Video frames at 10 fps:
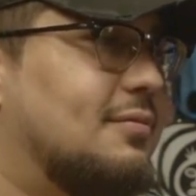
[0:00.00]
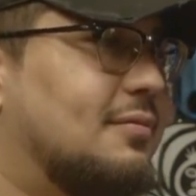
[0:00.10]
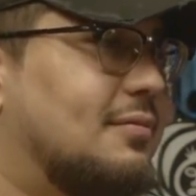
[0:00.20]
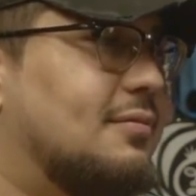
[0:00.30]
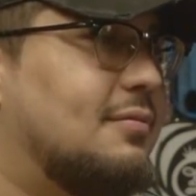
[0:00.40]

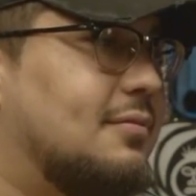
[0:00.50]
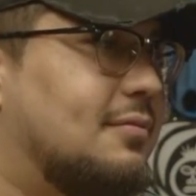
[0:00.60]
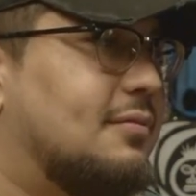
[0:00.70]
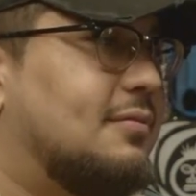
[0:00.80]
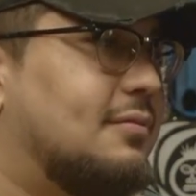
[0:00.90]
gotta be
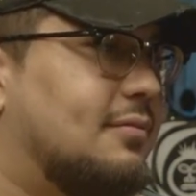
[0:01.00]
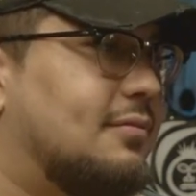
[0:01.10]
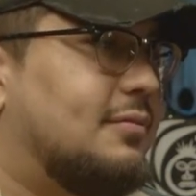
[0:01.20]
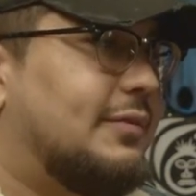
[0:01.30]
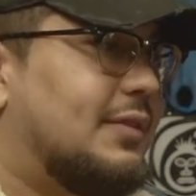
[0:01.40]

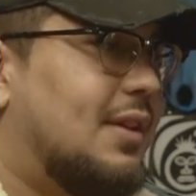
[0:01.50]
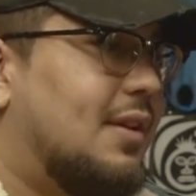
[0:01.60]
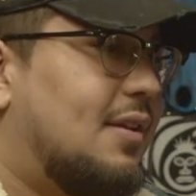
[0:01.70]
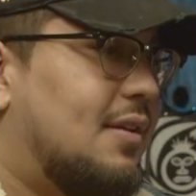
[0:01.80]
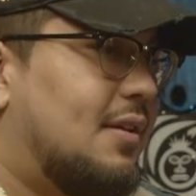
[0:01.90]
killing it,
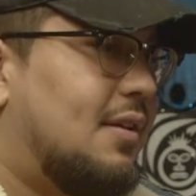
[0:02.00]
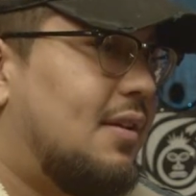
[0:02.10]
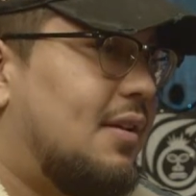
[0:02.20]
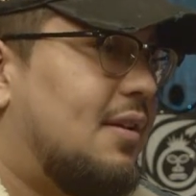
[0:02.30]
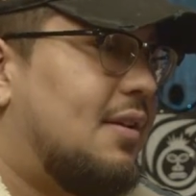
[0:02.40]
or
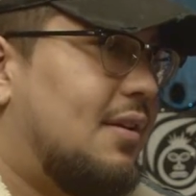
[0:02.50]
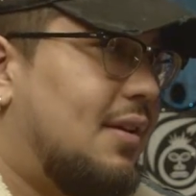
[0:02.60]
they're not